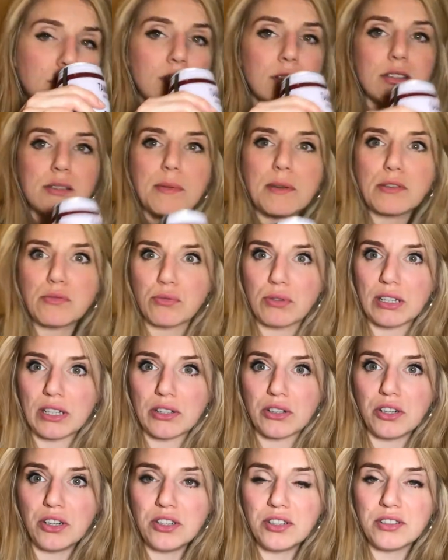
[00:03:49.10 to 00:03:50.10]
It smells really
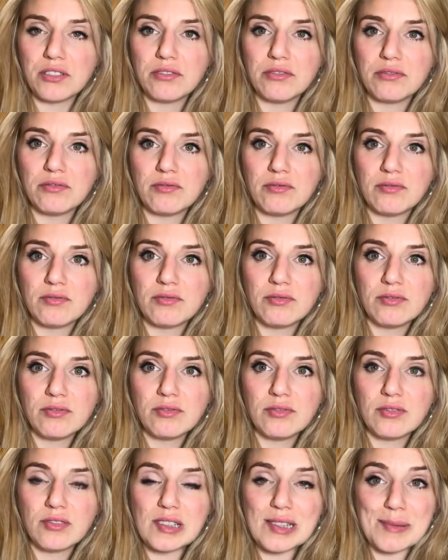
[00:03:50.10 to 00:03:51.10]
good.
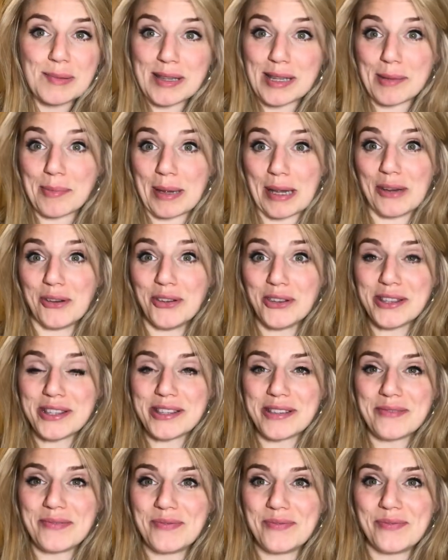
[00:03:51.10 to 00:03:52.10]
It smells like
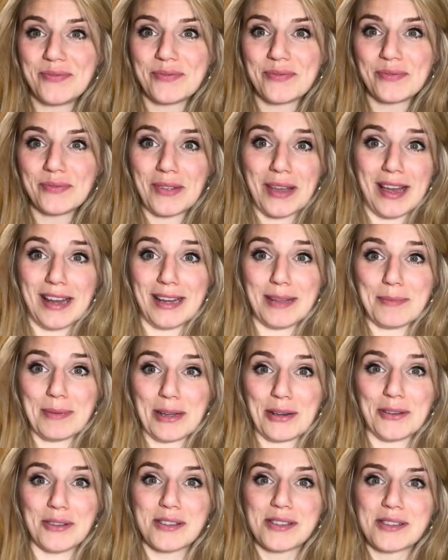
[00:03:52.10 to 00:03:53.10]
peanuts. I like
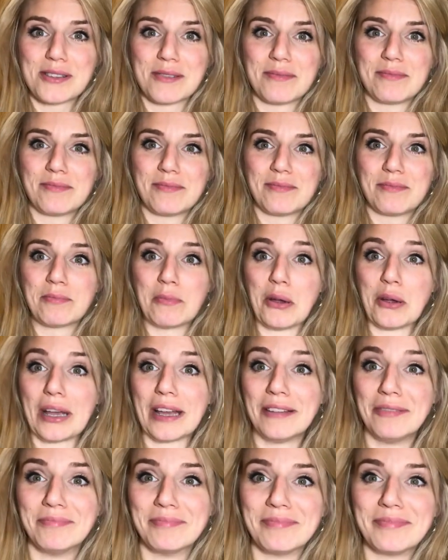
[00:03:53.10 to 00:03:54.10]
peanuts.
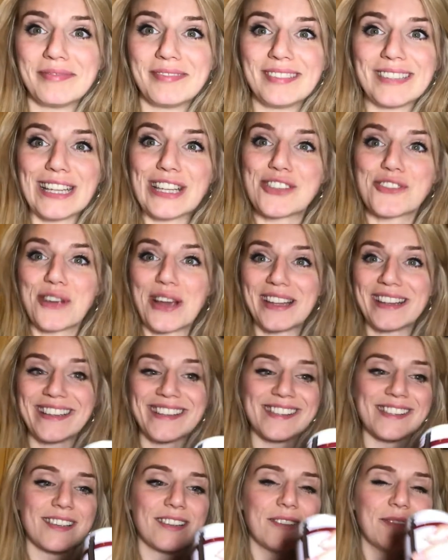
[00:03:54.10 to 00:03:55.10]
Okay, let's try
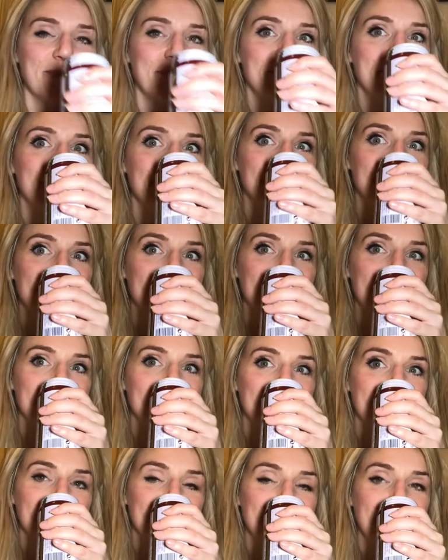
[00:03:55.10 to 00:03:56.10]
this.
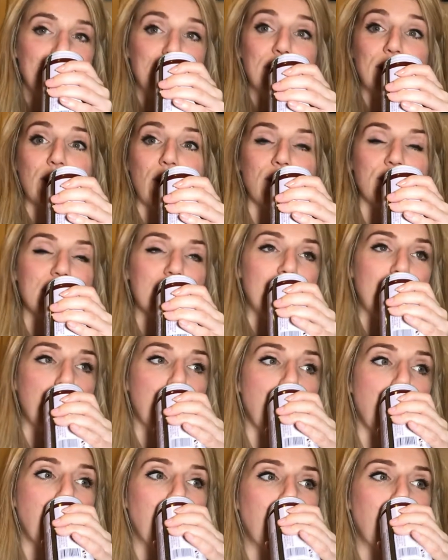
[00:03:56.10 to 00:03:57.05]
I feel confident now.